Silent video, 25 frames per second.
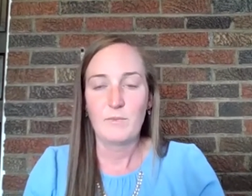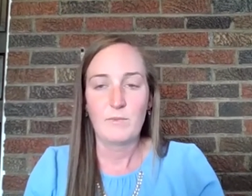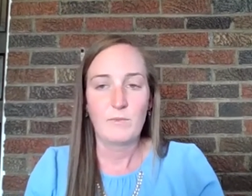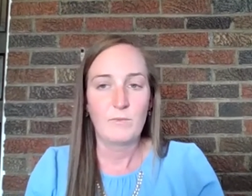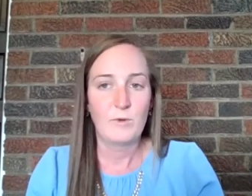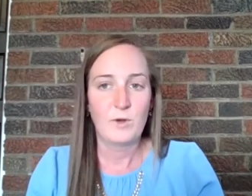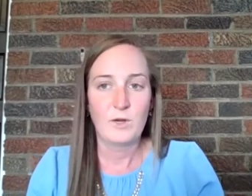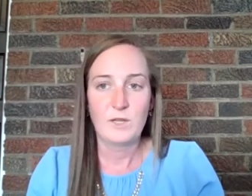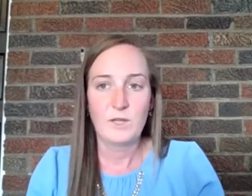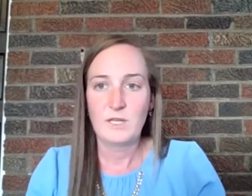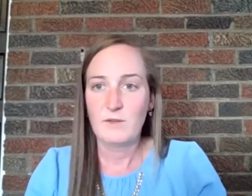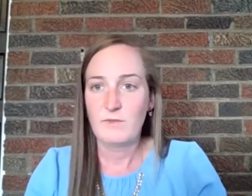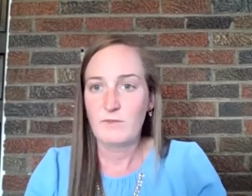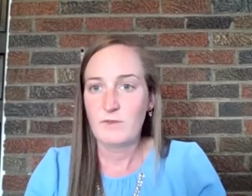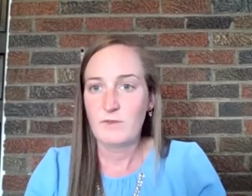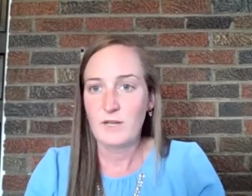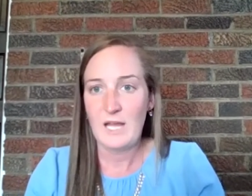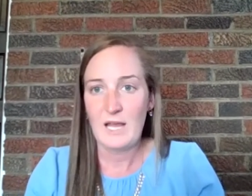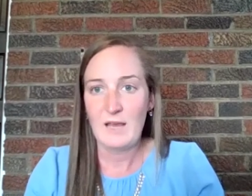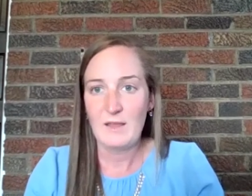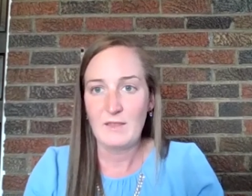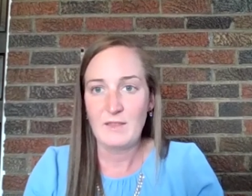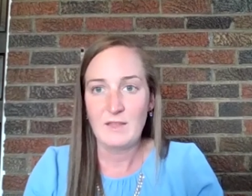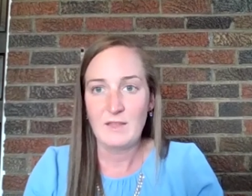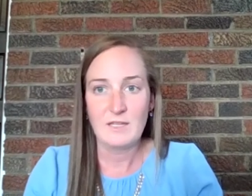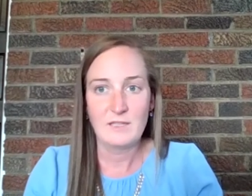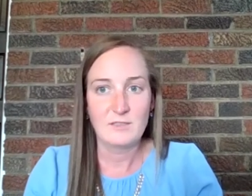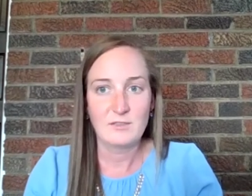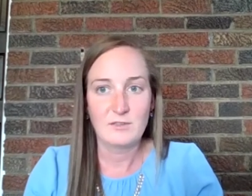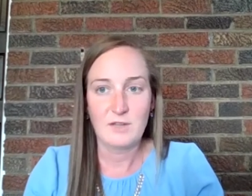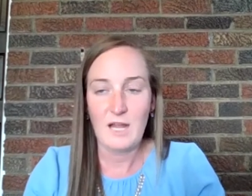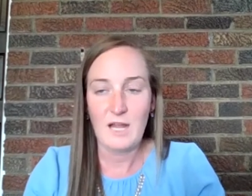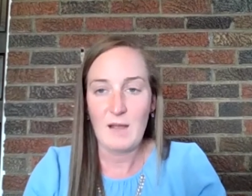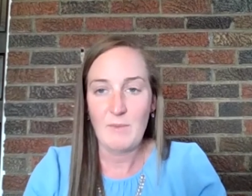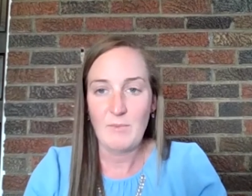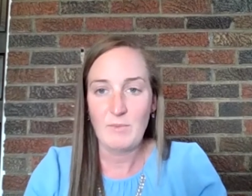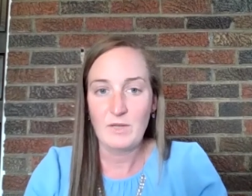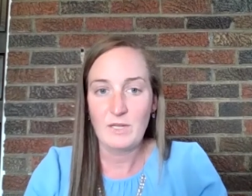what different things are
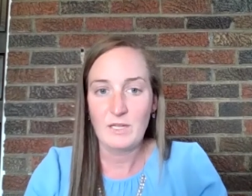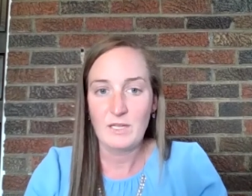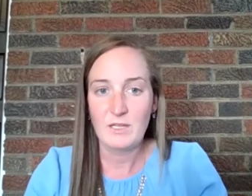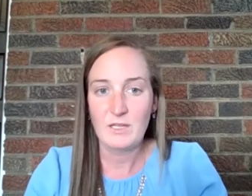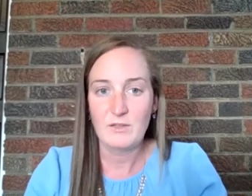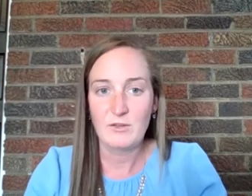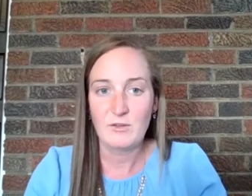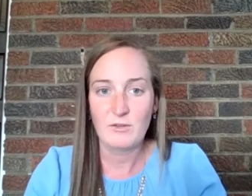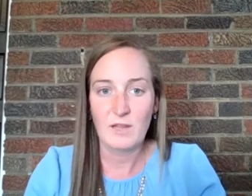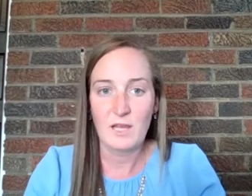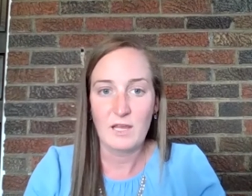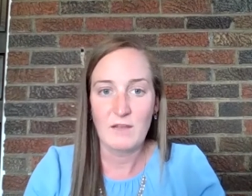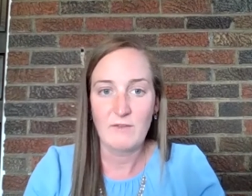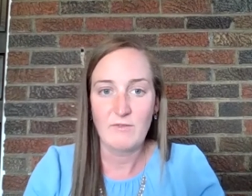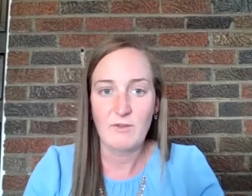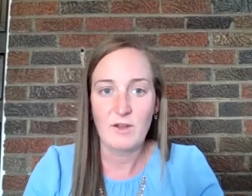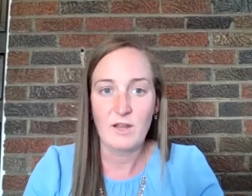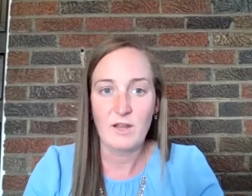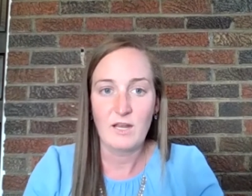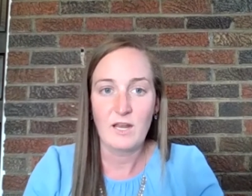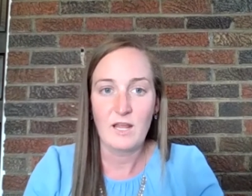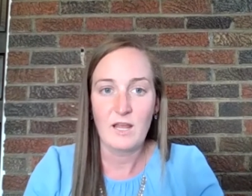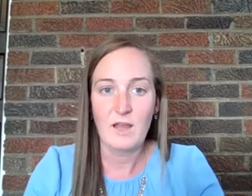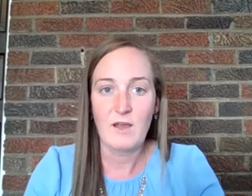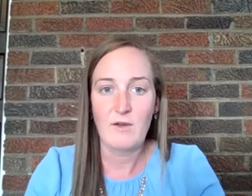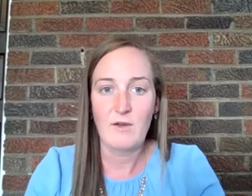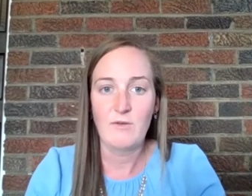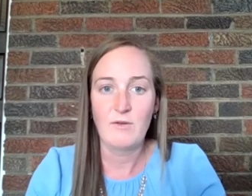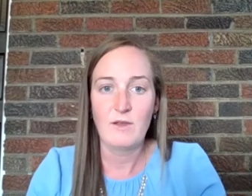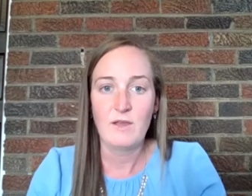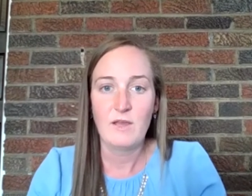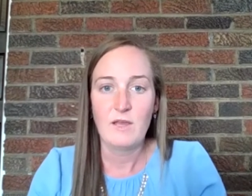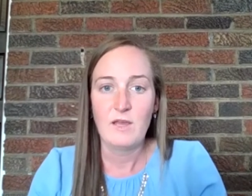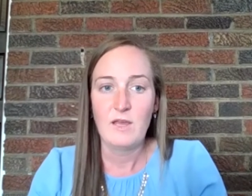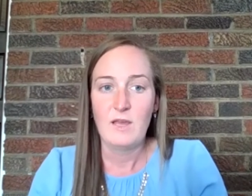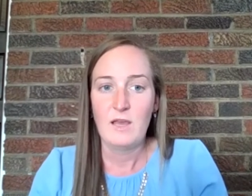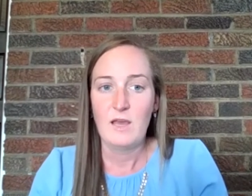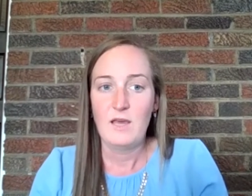happening in your life right now.
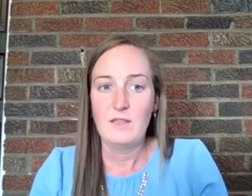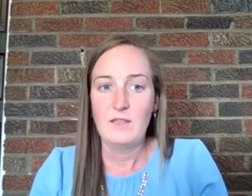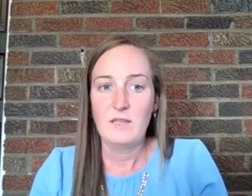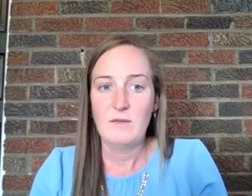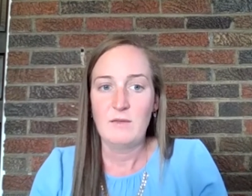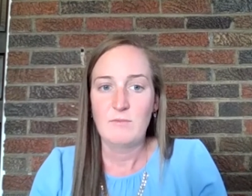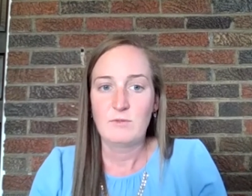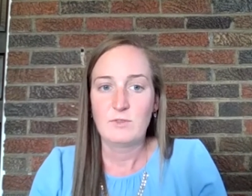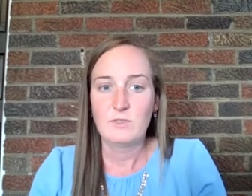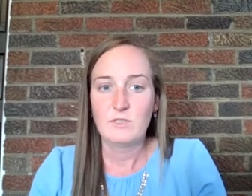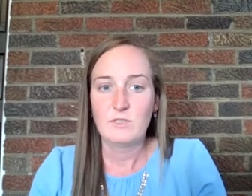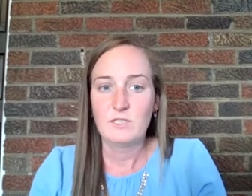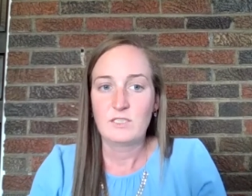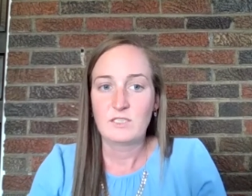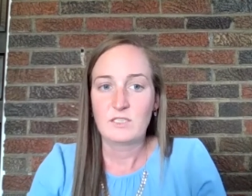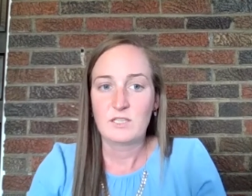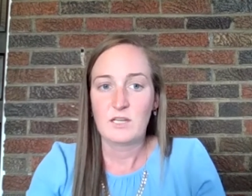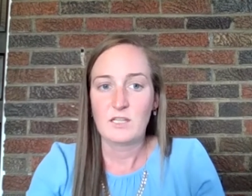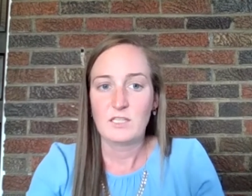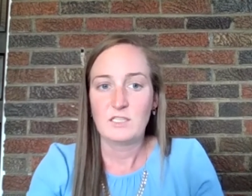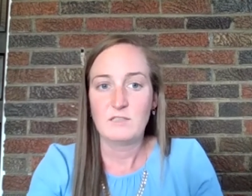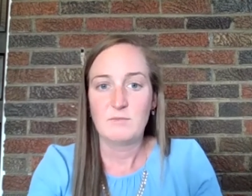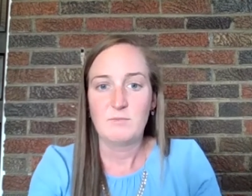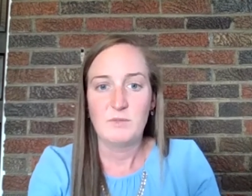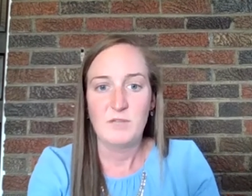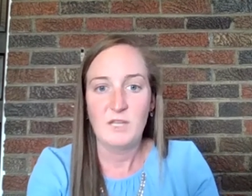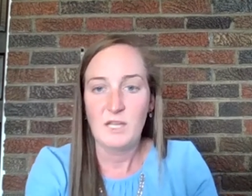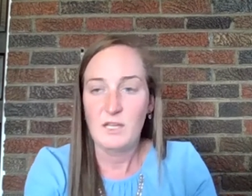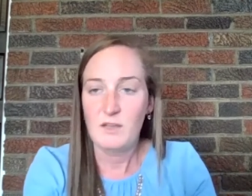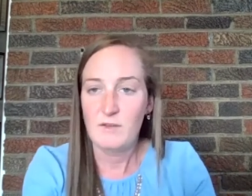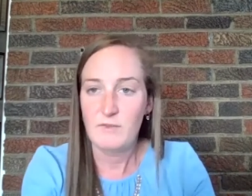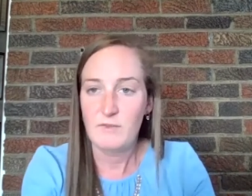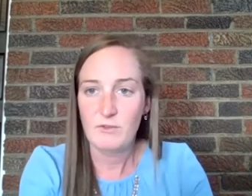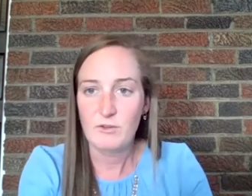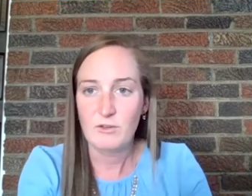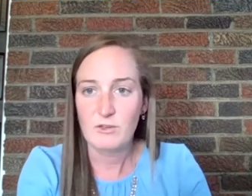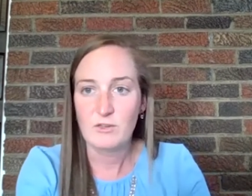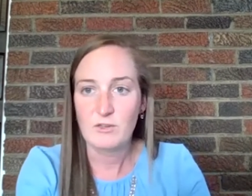And then we'll discuss
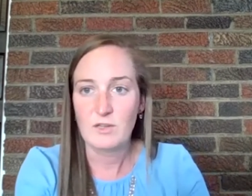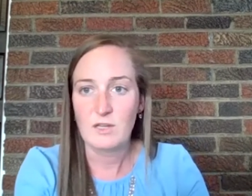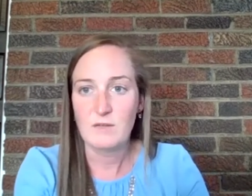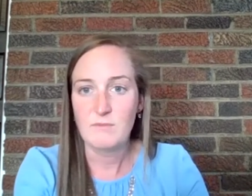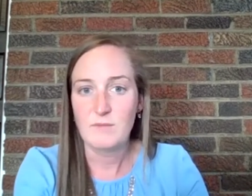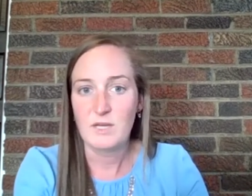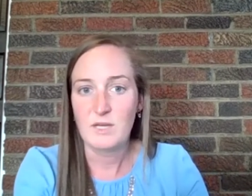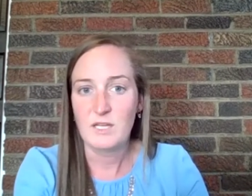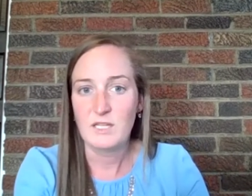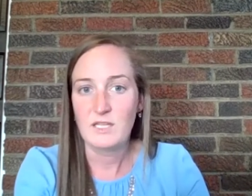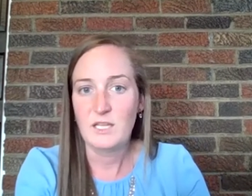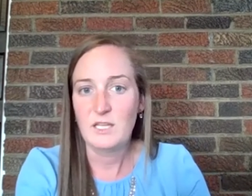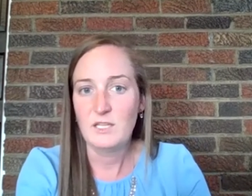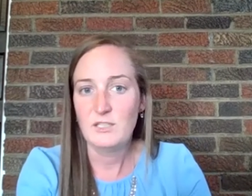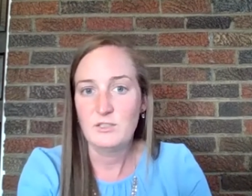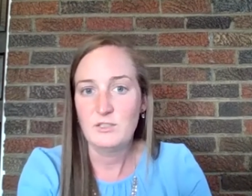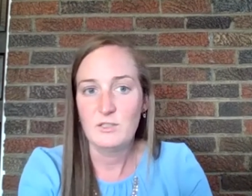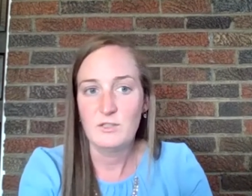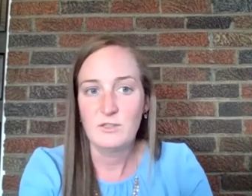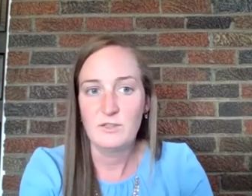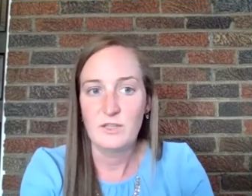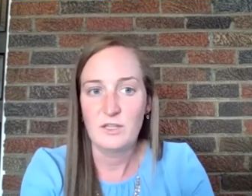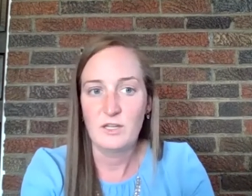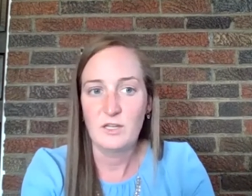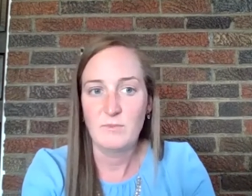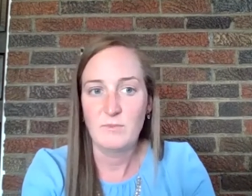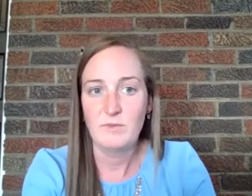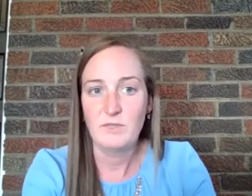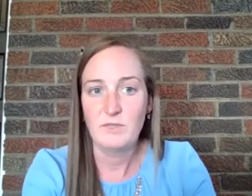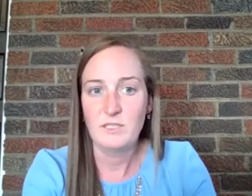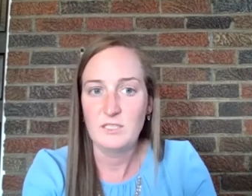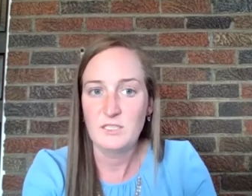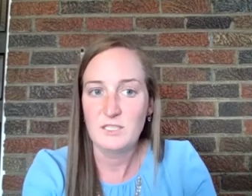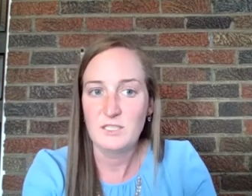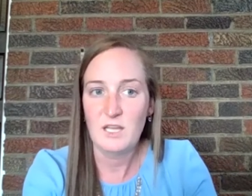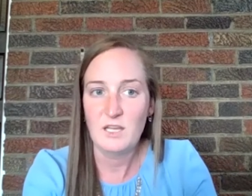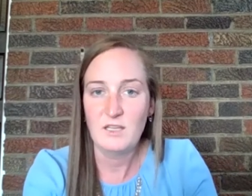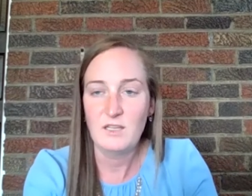behavioral and medication
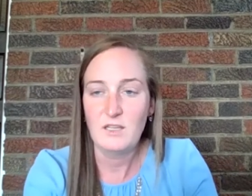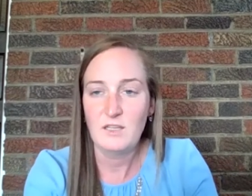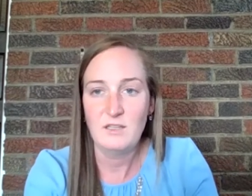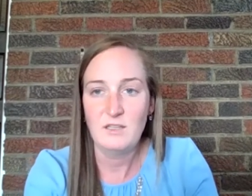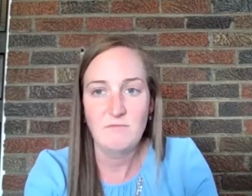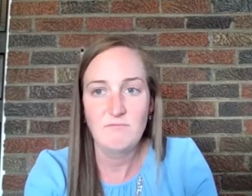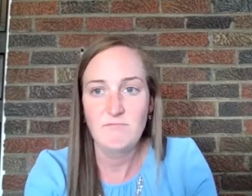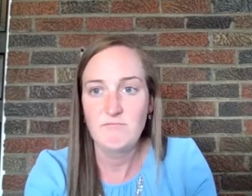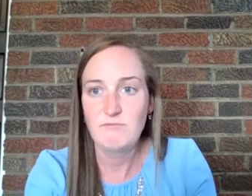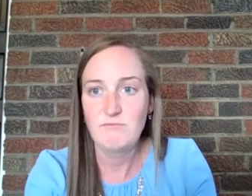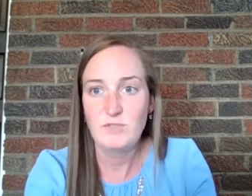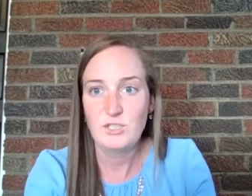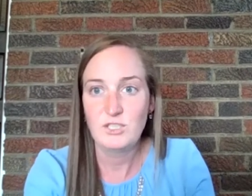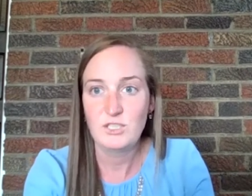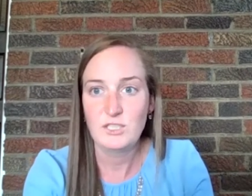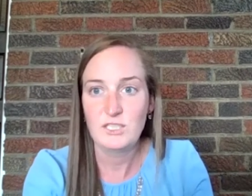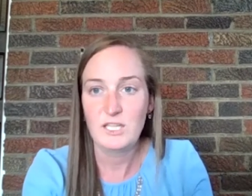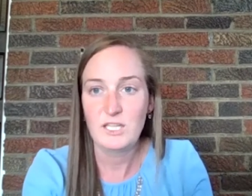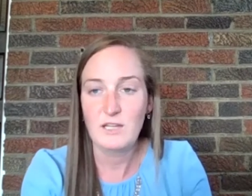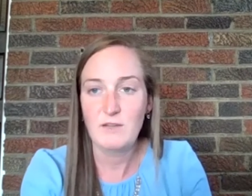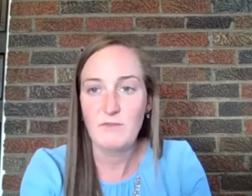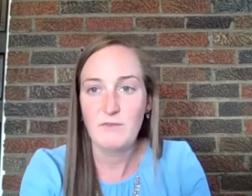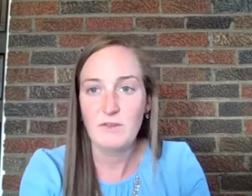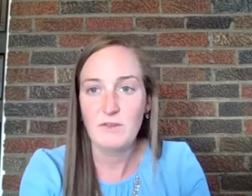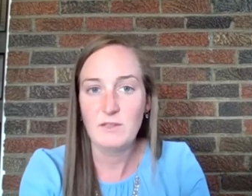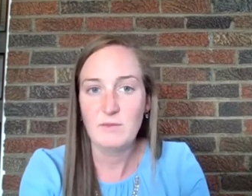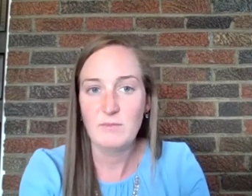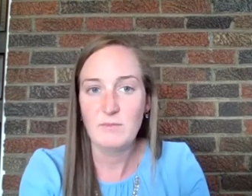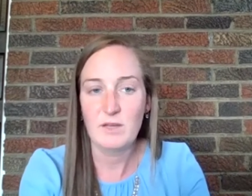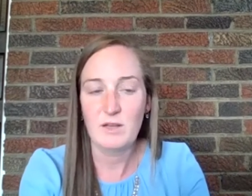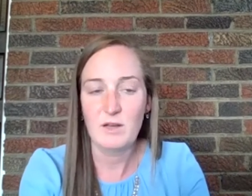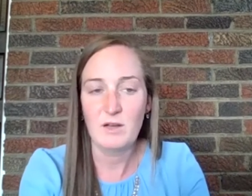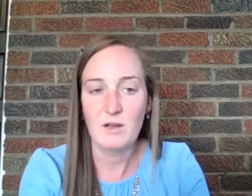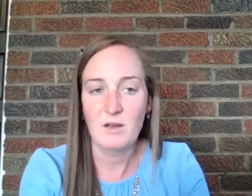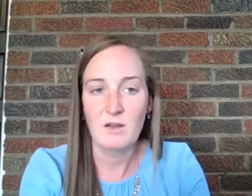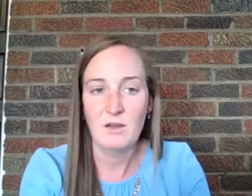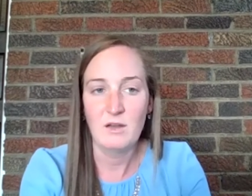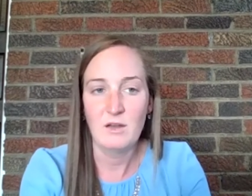therapies that could just get you feeling
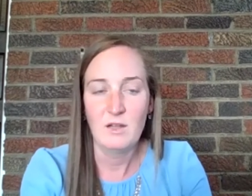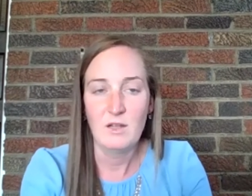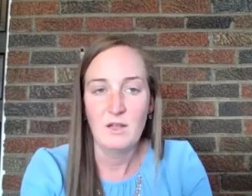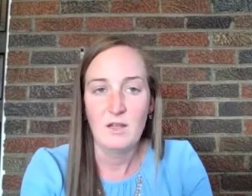better.